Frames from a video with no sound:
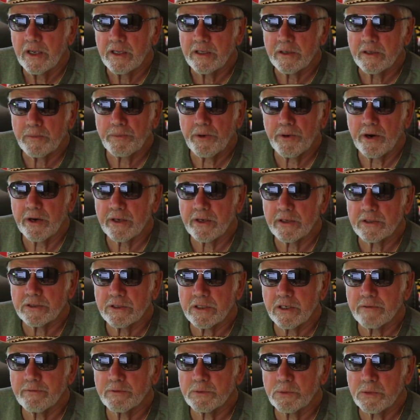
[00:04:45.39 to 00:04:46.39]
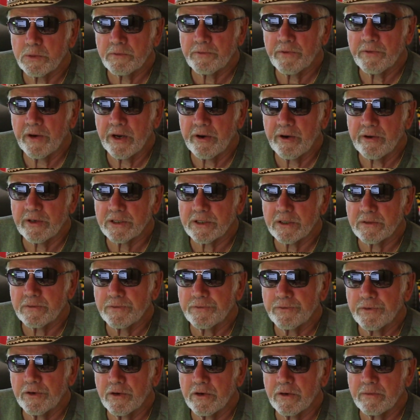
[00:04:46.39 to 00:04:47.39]
The parking service provider has
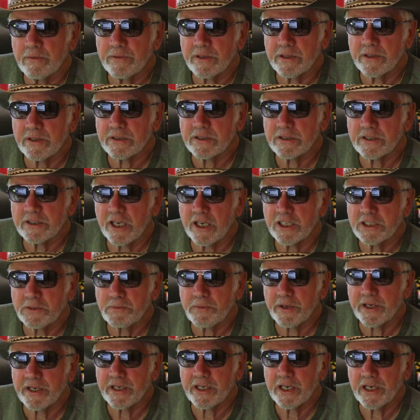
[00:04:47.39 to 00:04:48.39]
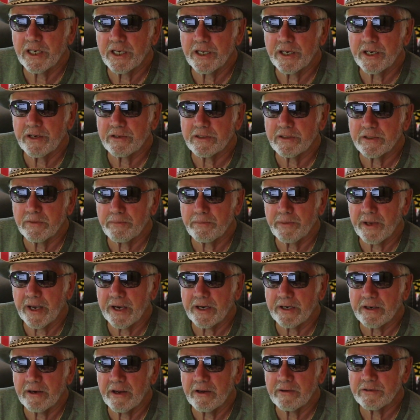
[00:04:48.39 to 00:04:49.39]
confirmed that the suspect cleared the
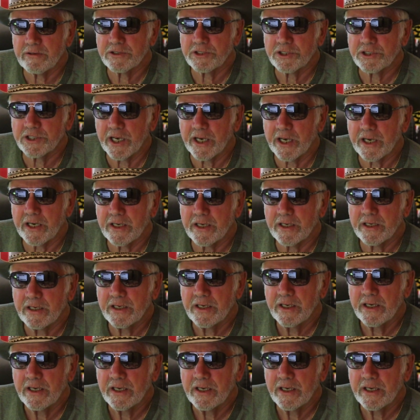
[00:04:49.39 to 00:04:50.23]
background check